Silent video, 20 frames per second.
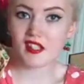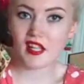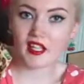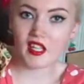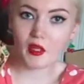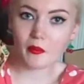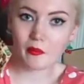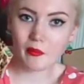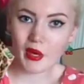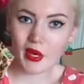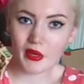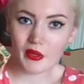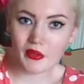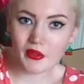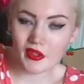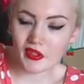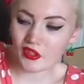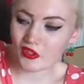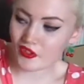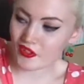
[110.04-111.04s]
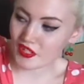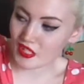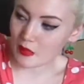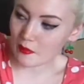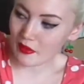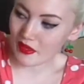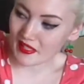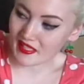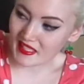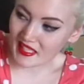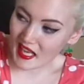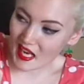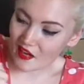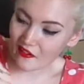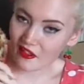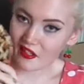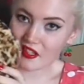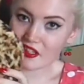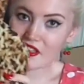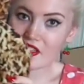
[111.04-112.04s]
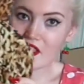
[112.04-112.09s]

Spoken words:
like a bow across the bust area,